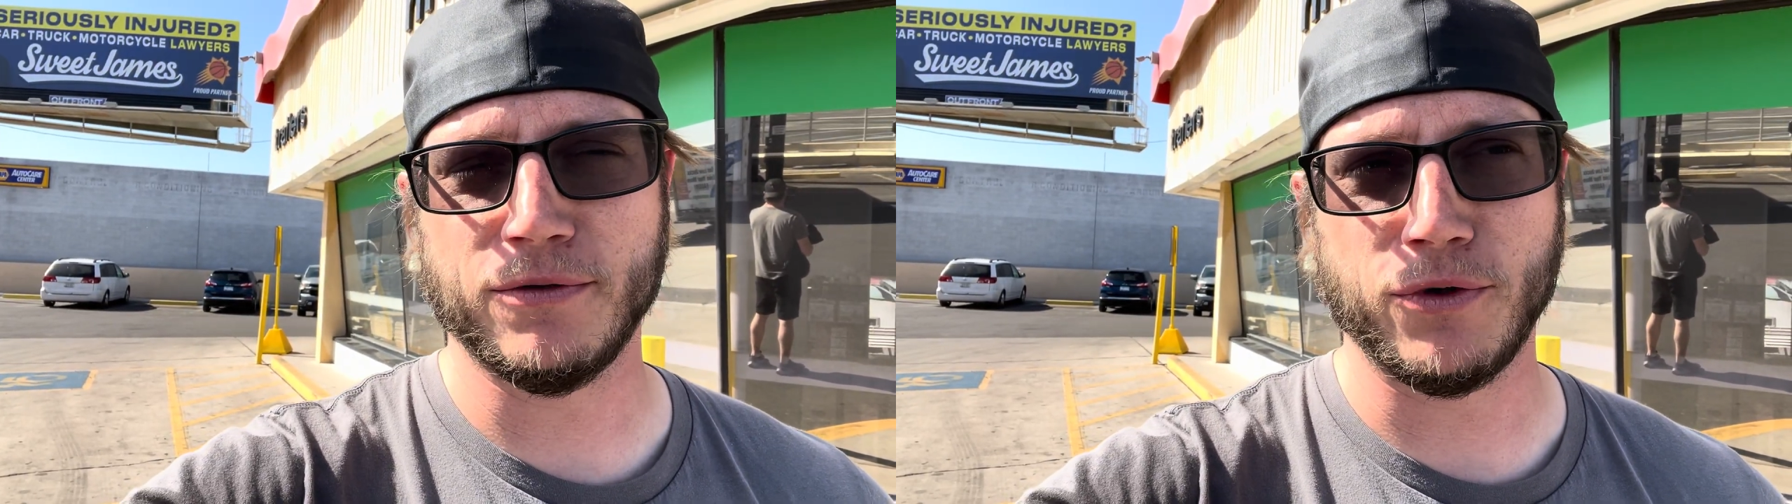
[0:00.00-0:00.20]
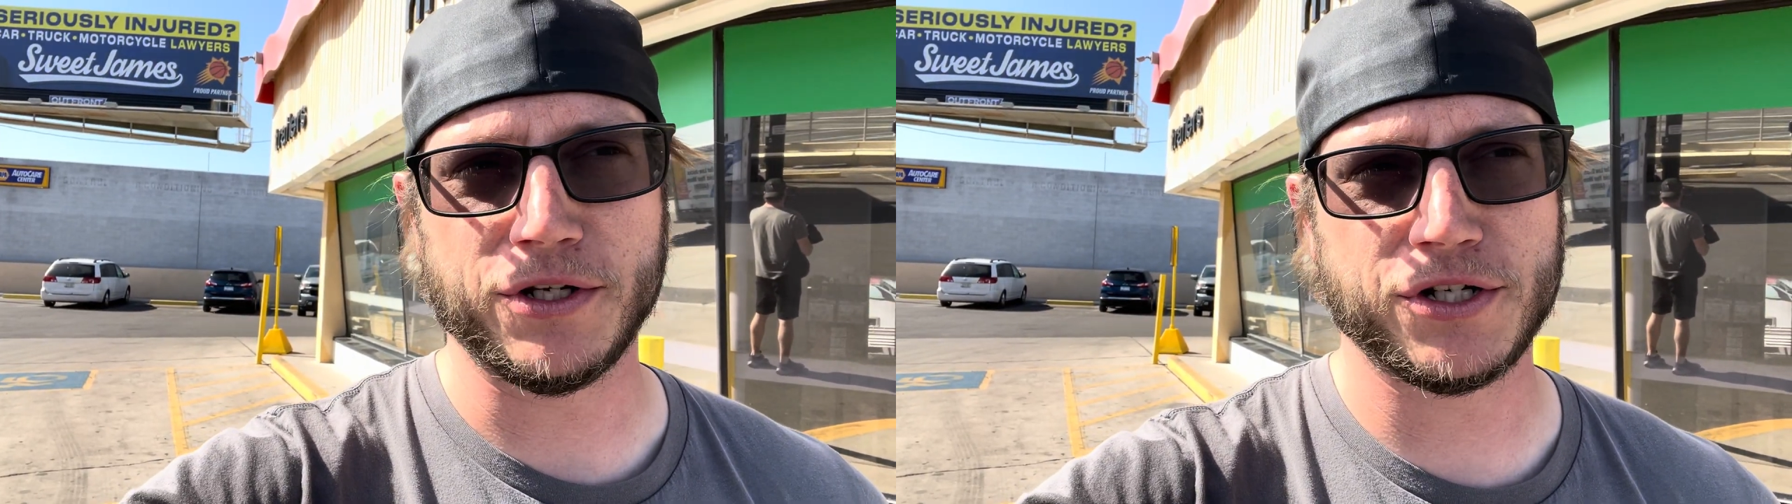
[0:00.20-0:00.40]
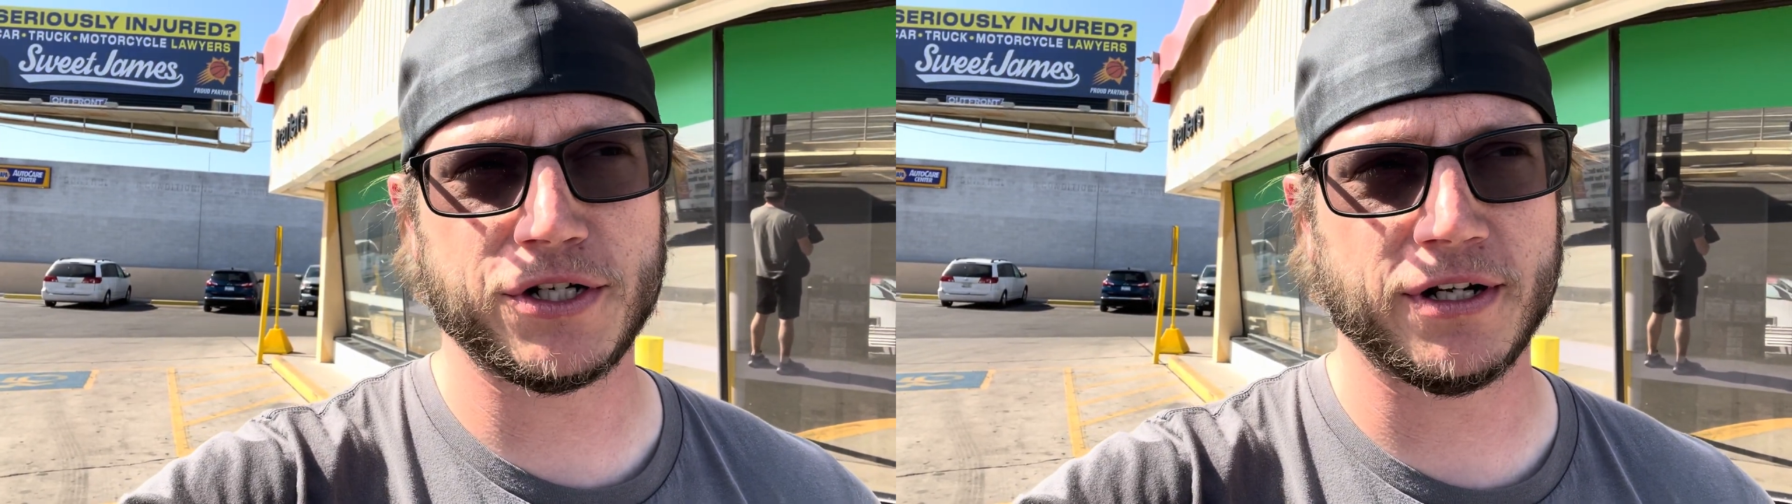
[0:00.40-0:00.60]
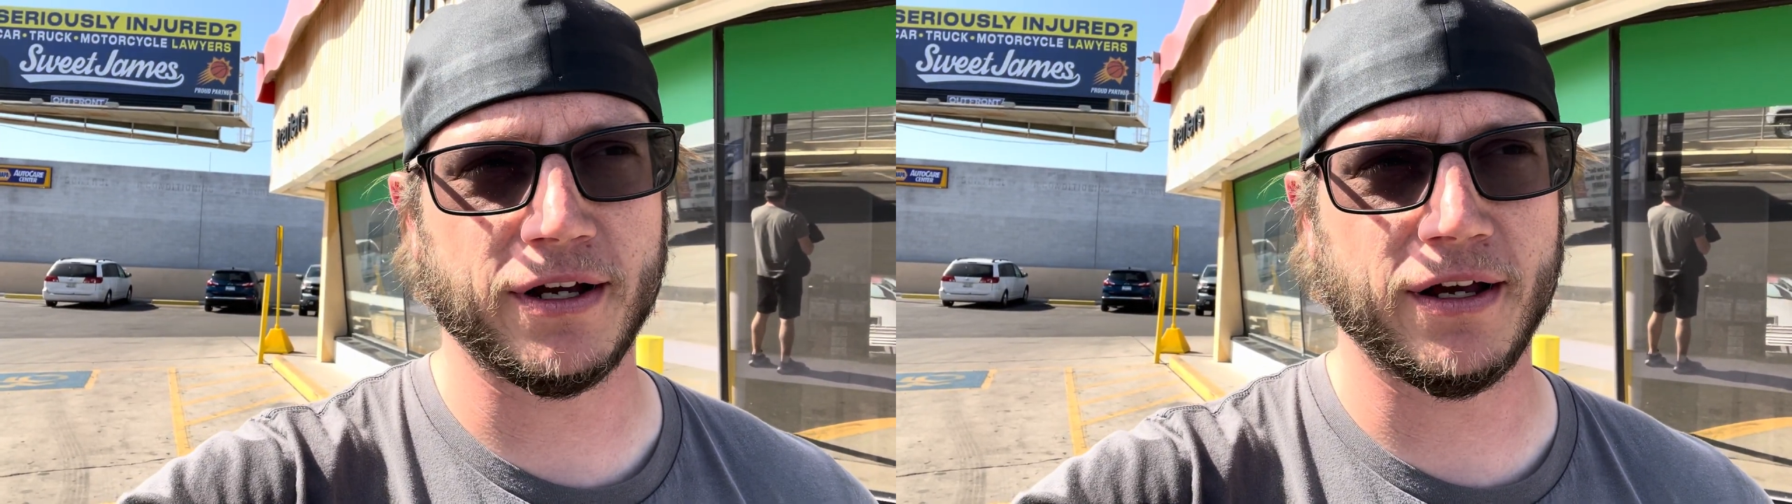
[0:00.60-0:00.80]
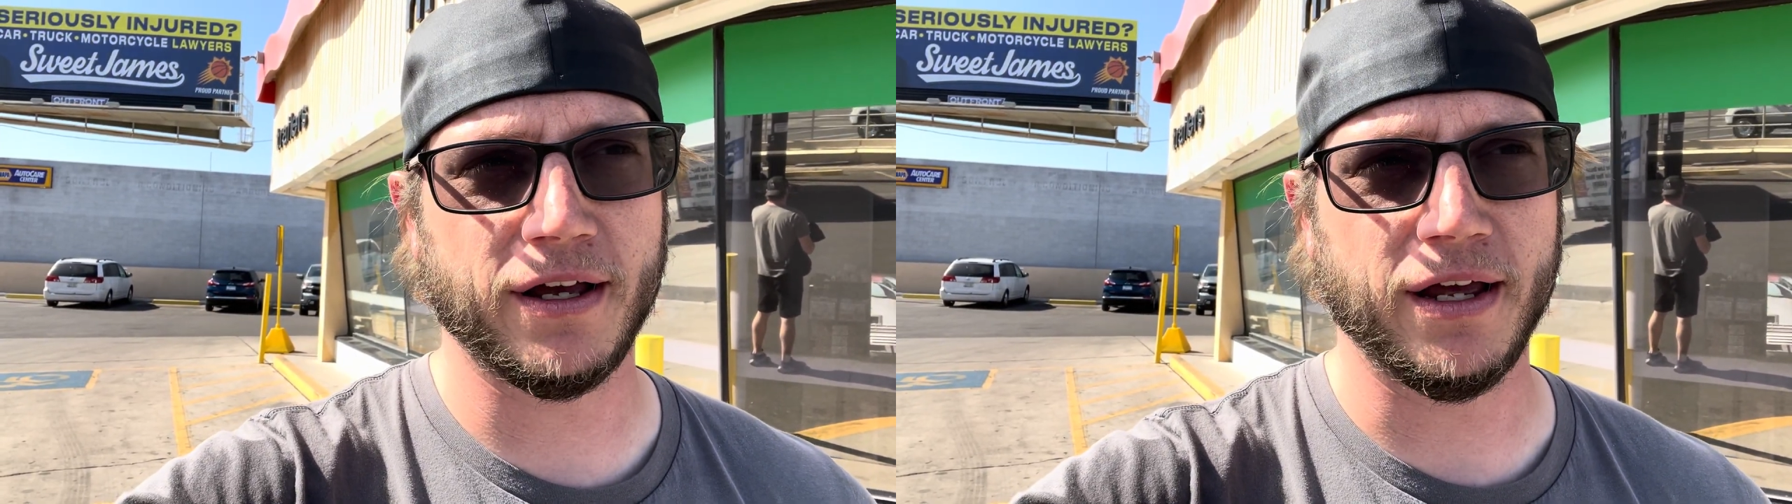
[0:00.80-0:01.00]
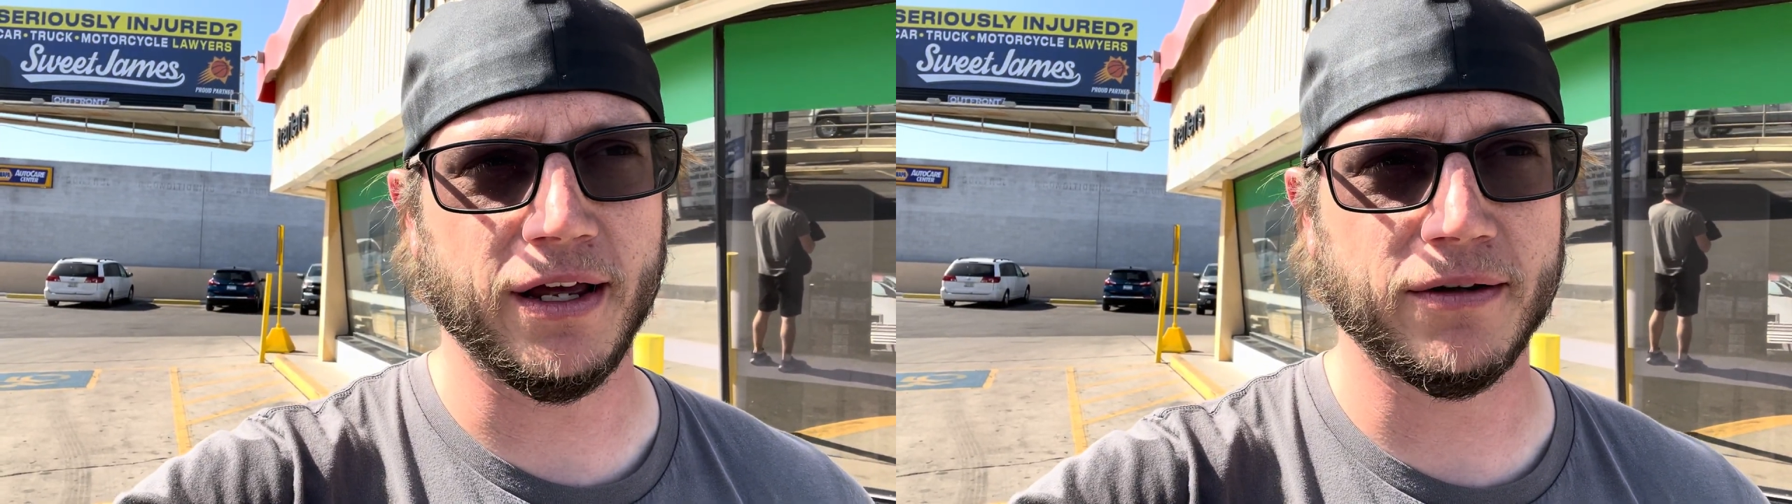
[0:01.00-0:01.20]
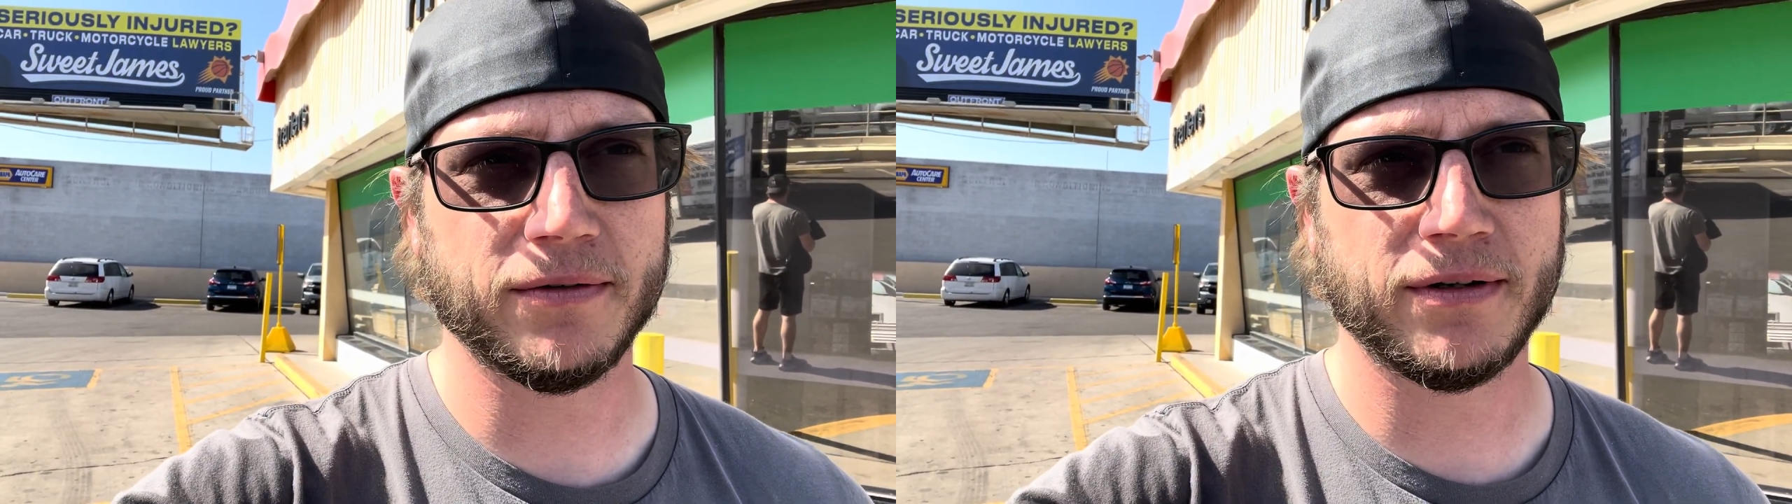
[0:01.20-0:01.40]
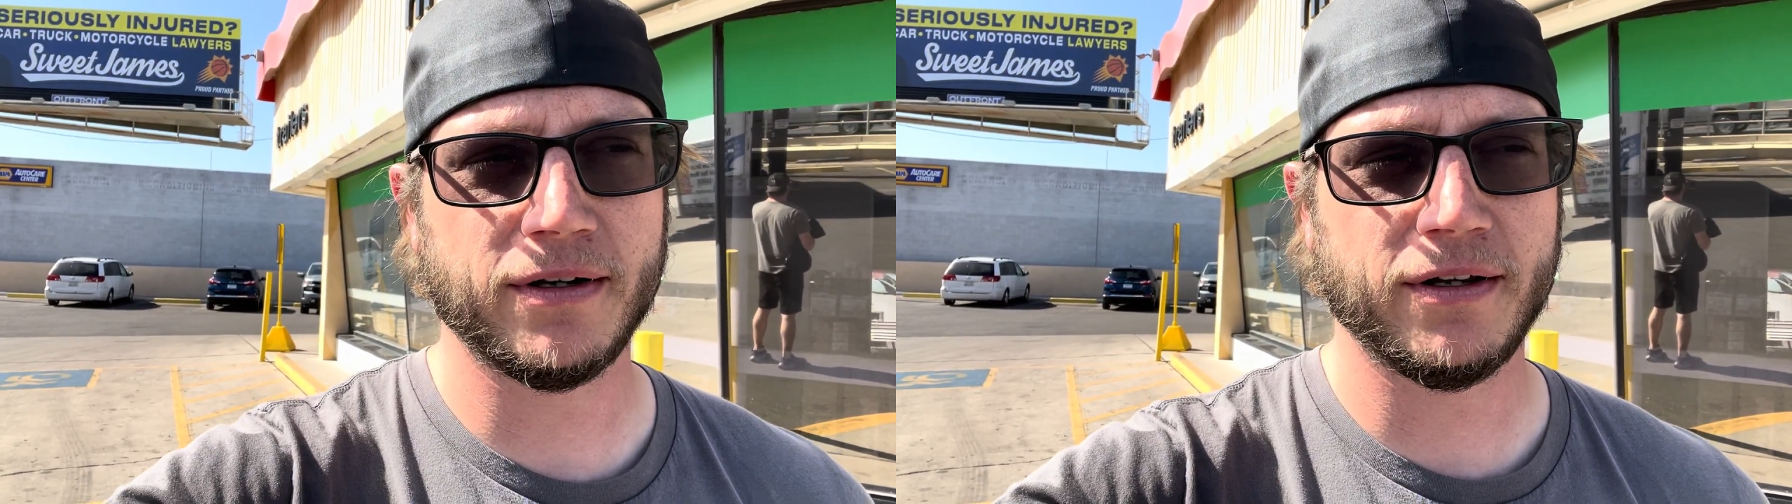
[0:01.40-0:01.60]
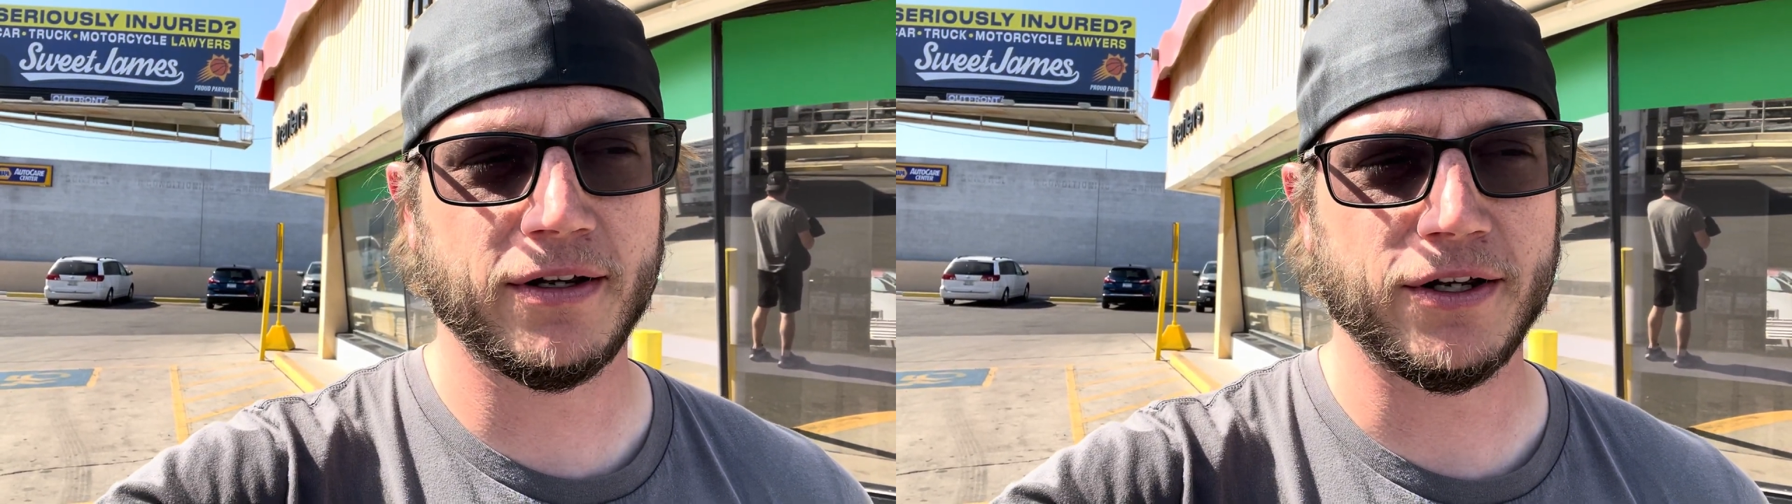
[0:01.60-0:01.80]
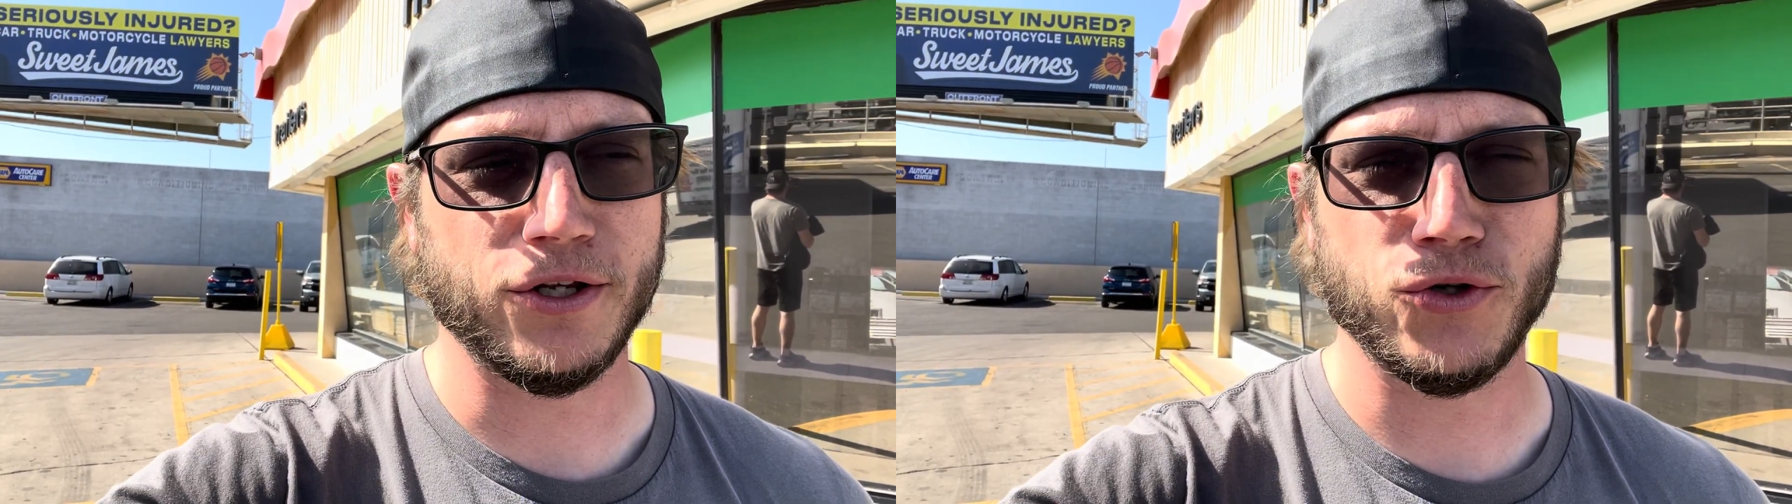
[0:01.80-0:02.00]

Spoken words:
which I